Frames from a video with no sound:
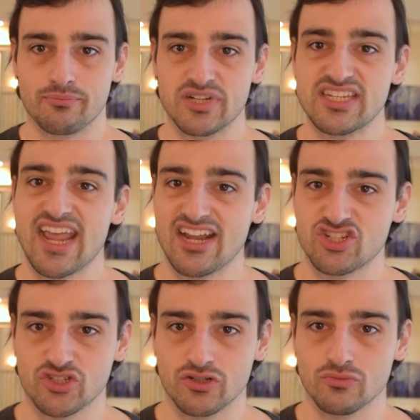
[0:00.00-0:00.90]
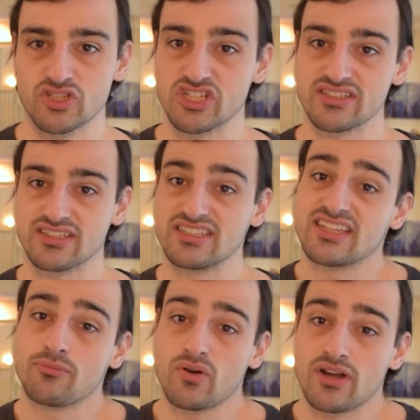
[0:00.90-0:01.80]
potential, which is in
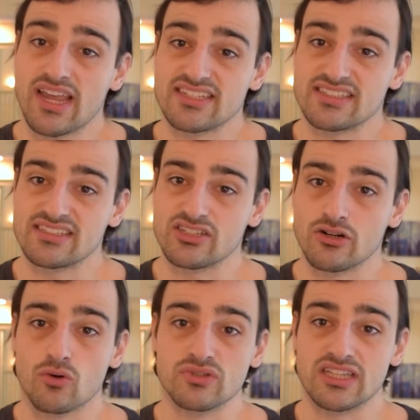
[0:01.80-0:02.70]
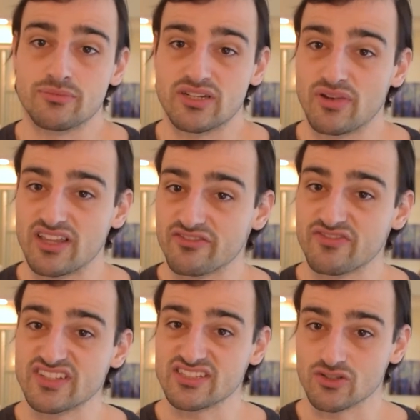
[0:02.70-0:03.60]
some cases, only limited by the
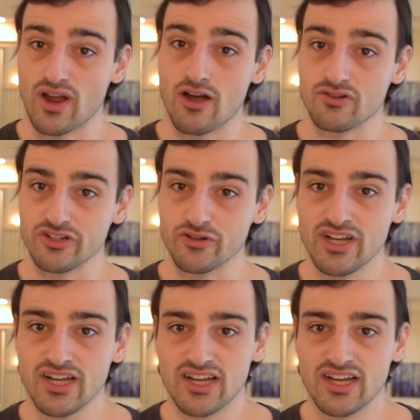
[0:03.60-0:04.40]
physics around you.